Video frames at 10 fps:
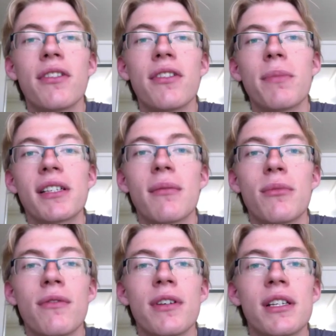the Pixar
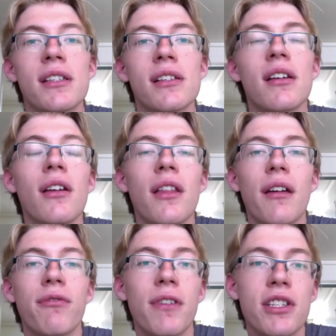movies
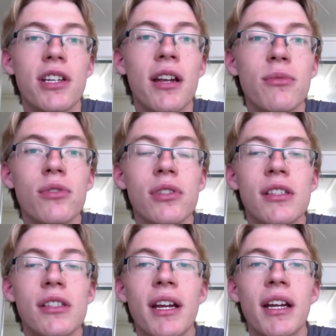that feature animals
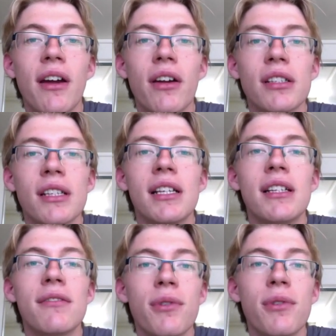as the main characters, they
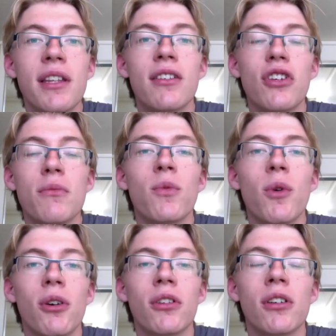live within the human
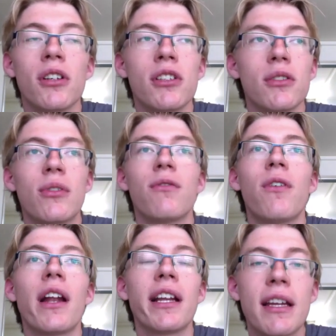world. So we've got
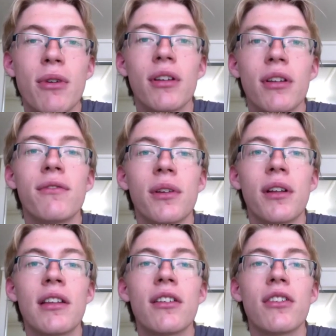Finding Nemo lives
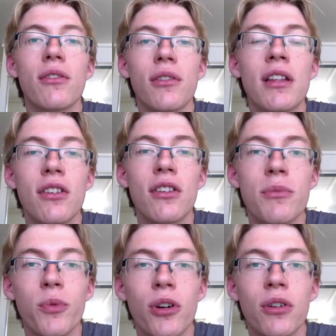in the
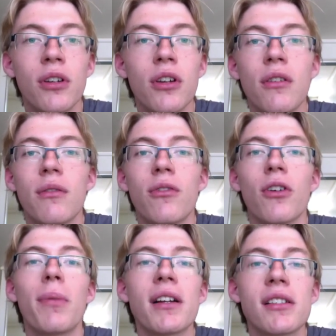human world. We've got
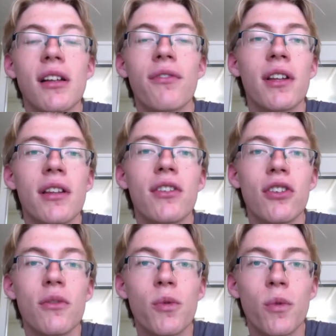A Bug's Life in the
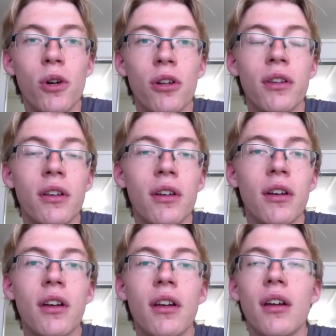human world.
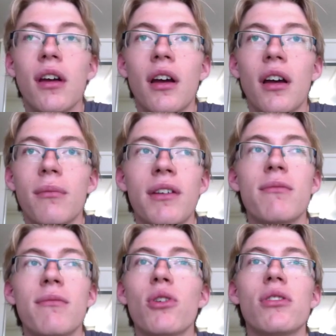
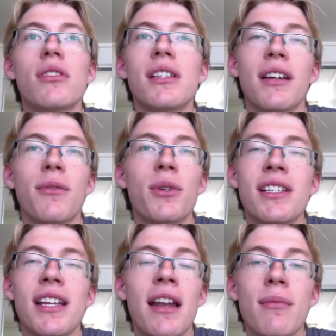Even Monsters, Inc., which
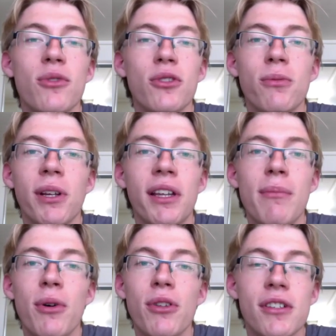isn't animals, but they're
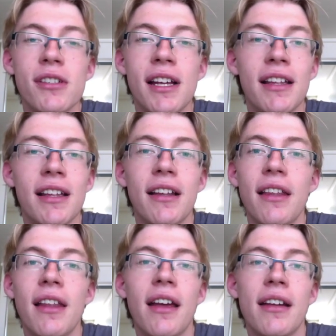monsters, and
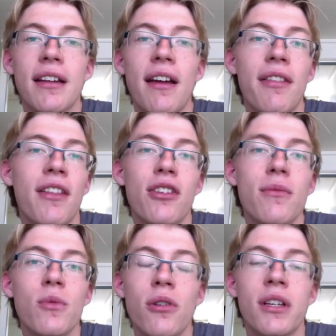the
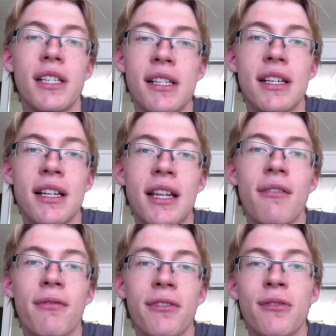human world exists in
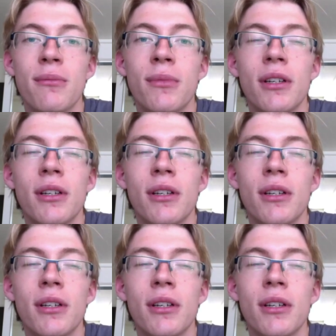that film.